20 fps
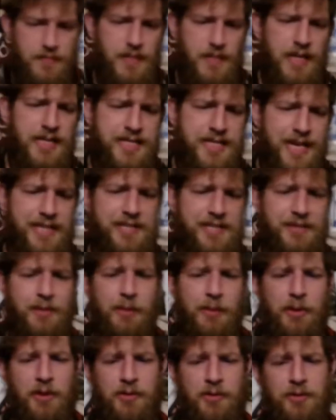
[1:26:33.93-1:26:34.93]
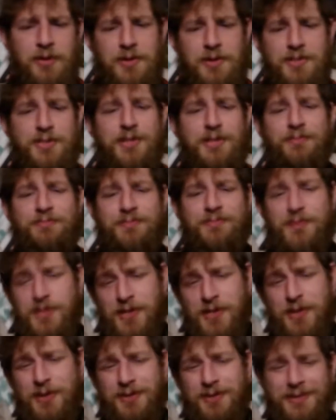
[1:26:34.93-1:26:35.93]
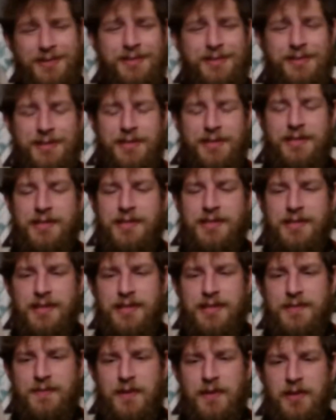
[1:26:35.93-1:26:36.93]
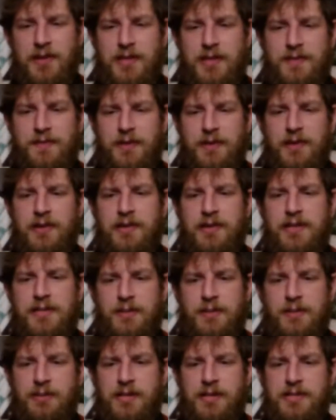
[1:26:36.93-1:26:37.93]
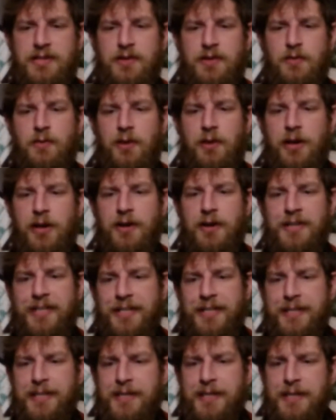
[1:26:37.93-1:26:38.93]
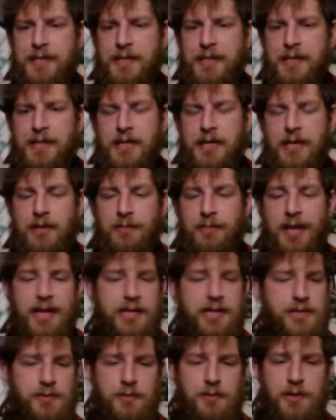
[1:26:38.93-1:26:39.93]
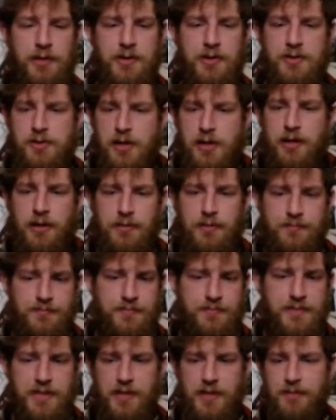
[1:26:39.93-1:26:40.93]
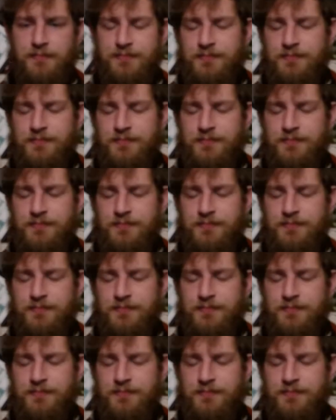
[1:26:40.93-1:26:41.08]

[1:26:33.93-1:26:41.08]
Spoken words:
It's actually my brother-in-law's gym, so it's fairly decent place to go work out at. And he's a really good trainer. So,